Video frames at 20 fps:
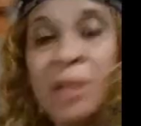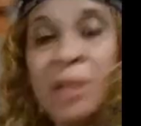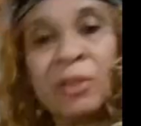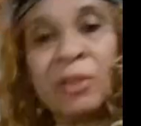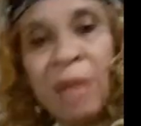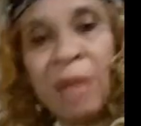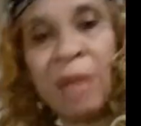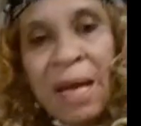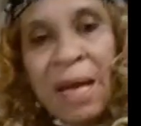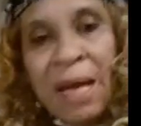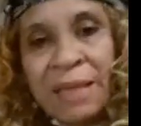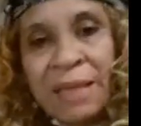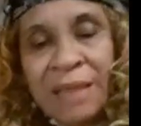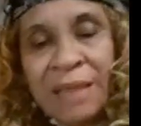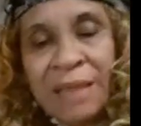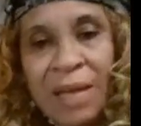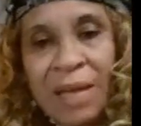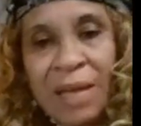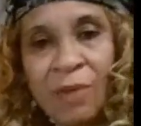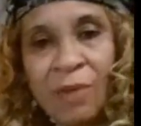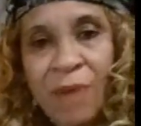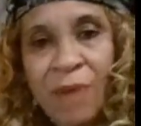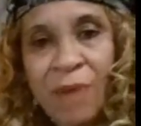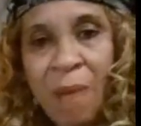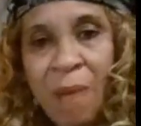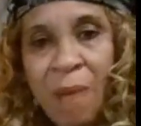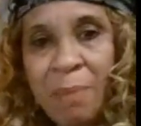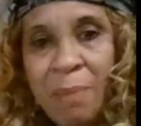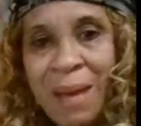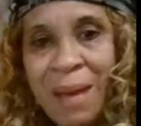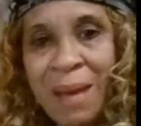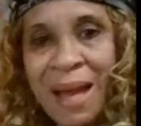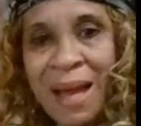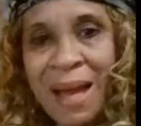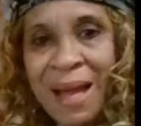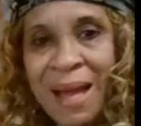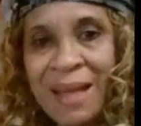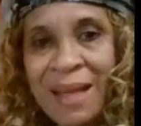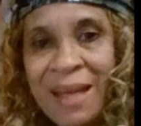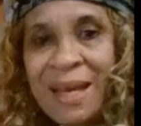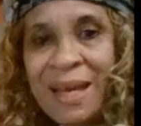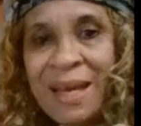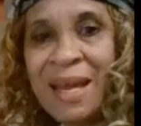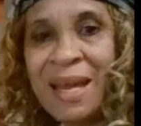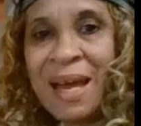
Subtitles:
So guys, thank you for coming by.